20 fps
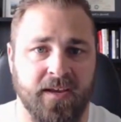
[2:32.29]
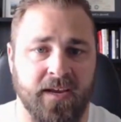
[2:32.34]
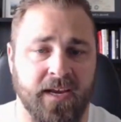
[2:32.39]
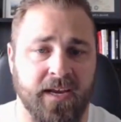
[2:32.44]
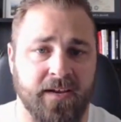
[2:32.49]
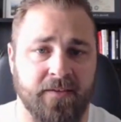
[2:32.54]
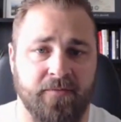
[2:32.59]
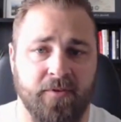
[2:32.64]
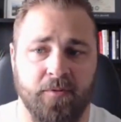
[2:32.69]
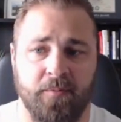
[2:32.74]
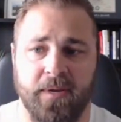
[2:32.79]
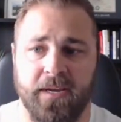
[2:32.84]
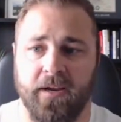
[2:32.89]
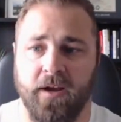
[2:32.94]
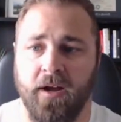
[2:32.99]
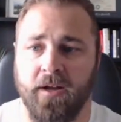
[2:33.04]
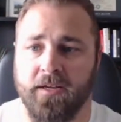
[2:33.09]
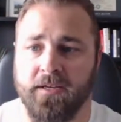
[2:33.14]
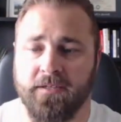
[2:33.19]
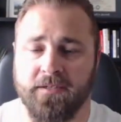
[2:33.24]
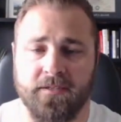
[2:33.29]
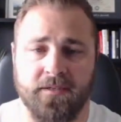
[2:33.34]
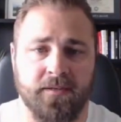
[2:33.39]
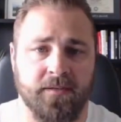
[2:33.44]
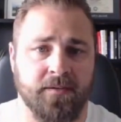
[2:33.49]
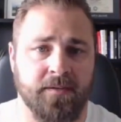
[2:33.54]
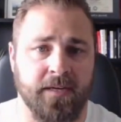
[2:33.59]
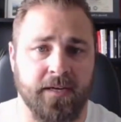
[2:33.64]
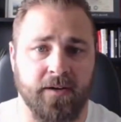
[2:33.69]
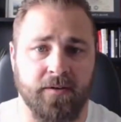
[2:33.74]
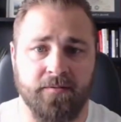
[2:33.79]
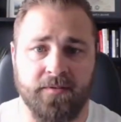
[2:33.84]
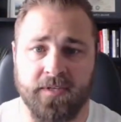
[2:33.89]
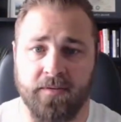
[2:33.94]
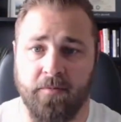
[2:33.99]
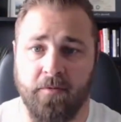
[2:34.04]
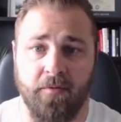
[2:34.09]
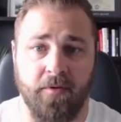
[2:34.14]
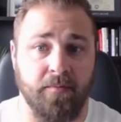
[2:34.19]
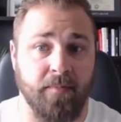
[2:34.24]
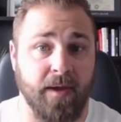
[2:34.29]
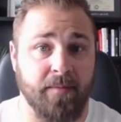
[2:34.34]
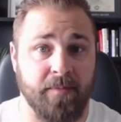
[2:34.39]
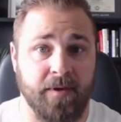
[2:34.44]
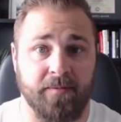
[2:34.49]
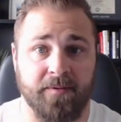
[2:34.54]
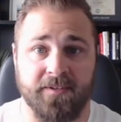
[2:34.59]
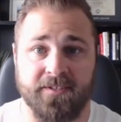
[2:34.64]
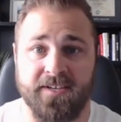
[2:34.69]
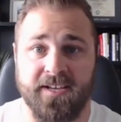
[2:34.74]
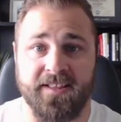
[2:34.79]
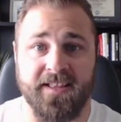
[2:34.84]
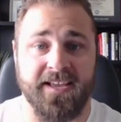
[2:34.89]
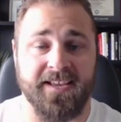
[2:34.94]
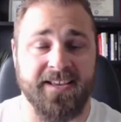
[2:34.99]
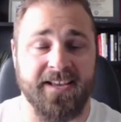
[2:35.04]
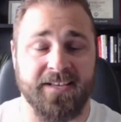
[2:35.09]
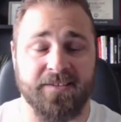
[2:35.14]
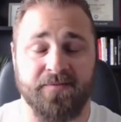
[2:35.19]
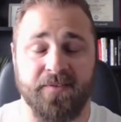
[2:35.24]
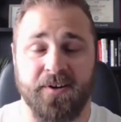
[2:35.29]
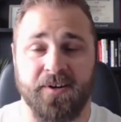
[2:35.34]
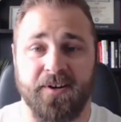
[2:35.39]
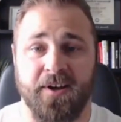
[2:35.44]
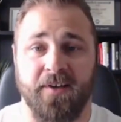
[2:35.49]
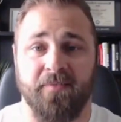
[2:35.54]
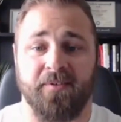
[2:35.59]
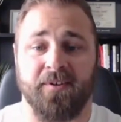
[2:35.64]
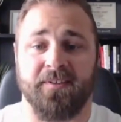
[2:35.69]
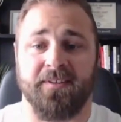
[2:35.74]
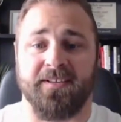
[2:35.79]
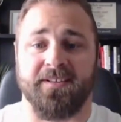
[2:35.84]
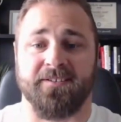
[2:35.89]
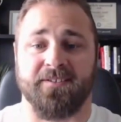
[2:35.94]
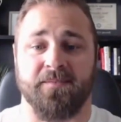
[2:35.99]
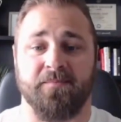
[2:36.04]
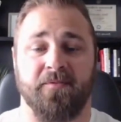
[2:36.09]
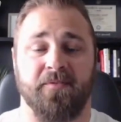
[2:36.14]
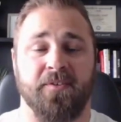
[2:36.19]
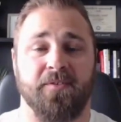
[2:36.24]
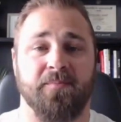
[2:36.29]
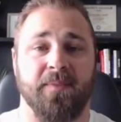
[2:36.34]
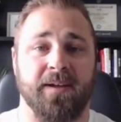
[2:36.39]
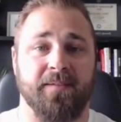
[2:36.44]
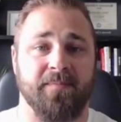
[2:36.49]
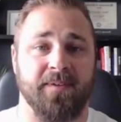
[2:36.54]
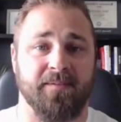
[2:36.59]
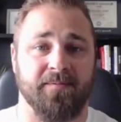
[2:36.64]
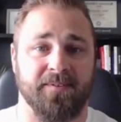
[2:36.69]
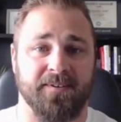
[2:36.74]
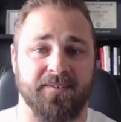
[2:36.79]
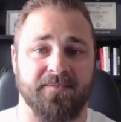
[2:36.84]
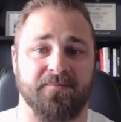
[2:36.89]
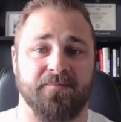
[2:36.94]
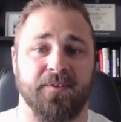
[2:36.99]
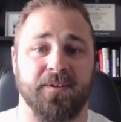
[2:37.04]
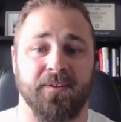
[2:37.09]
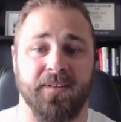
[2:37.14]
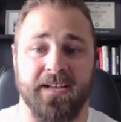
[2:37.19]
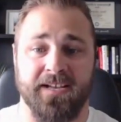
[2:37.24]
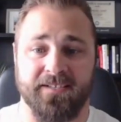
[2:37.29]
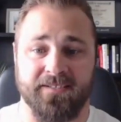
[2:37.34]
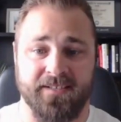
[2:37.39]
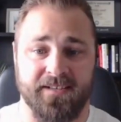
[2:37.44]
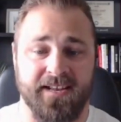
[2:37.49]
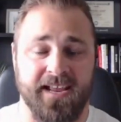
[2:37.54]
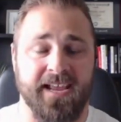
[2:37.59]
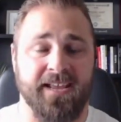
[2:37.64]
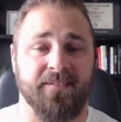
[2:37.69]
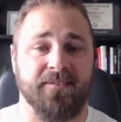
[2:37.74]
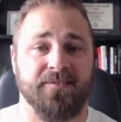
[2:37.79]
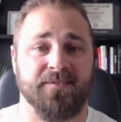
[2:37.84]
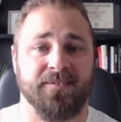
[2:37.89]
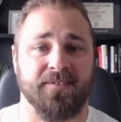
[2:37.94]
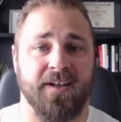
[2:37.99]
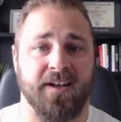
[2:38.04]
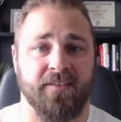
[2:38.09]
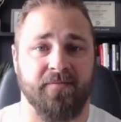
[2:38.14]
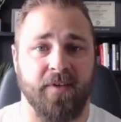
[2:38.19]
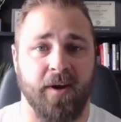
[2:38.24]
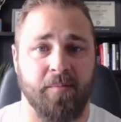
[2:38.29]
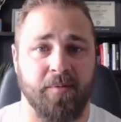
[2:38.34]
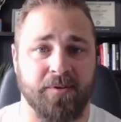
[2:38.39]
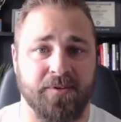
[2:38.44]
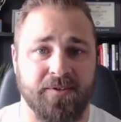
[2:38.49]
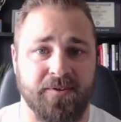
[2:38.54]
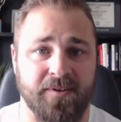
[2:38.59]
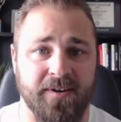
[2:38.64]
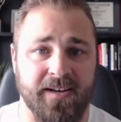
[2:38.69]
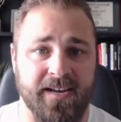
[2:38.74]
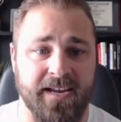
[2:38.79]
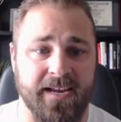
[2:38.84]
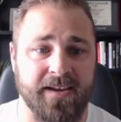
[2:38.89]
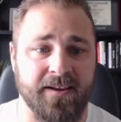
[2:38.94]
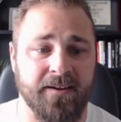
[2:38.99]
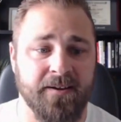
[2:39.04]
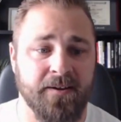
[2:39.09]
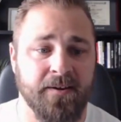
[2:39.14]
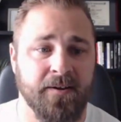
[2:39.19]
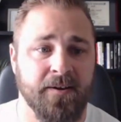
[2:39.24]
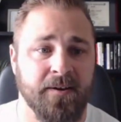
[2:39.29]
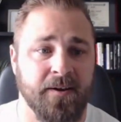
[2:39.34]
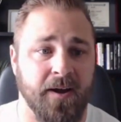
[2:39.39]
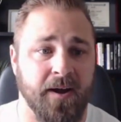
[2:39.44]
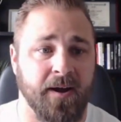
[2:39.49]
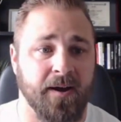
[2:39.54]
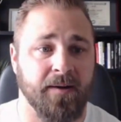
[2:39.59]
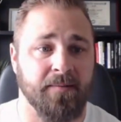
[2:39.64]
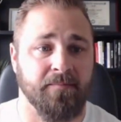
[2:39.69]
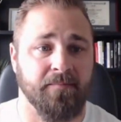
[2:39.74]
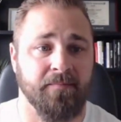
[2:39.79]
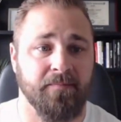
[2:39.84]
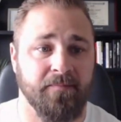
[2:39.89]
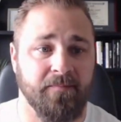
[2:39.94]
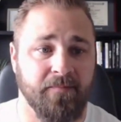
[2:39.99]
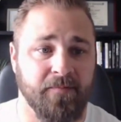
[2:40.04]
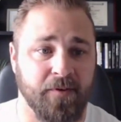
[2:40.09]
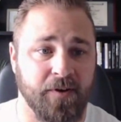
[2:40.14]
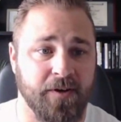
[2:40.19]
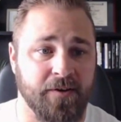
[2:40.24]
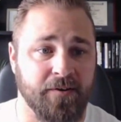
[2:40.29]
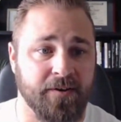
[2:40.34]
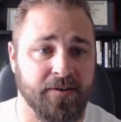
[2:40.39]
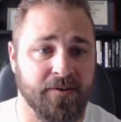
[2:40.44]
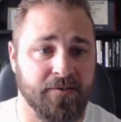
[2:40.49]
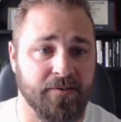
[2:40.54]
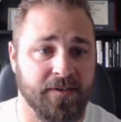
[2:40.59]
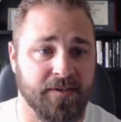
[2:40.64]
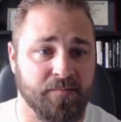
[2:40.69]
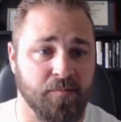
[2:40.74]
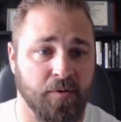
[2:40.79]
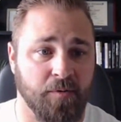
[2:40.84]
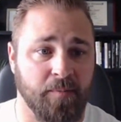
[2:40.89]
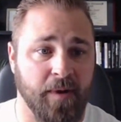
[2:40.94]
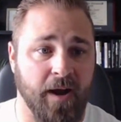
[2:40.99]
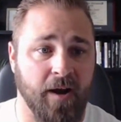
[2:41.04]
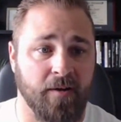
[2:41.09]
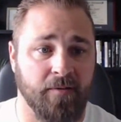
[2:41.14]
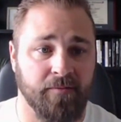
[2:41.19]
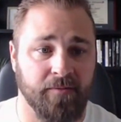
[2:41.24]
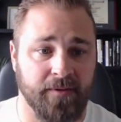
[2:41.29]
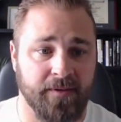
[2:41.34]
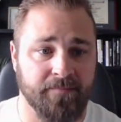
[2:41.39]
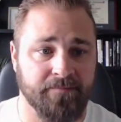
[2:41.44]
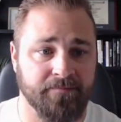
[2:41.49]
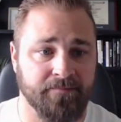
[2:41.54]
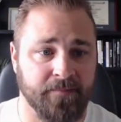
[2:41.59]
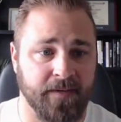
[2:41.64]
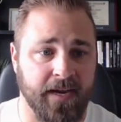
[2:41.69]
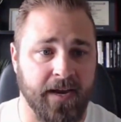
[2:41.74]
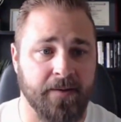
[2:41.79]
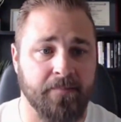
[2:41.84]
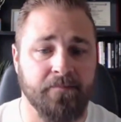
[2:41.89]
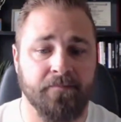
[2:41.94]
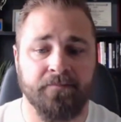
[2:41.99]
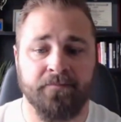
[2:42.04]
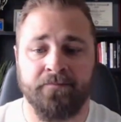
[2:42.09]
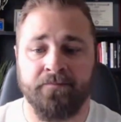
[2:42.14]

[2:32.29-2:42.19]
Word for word: And if you're being honest, you know, some of you might be able to say that yes very confidently. Some of you might be able to realize that hey, there's a lot of opportunity um, for you to do this more powerfully. Okay.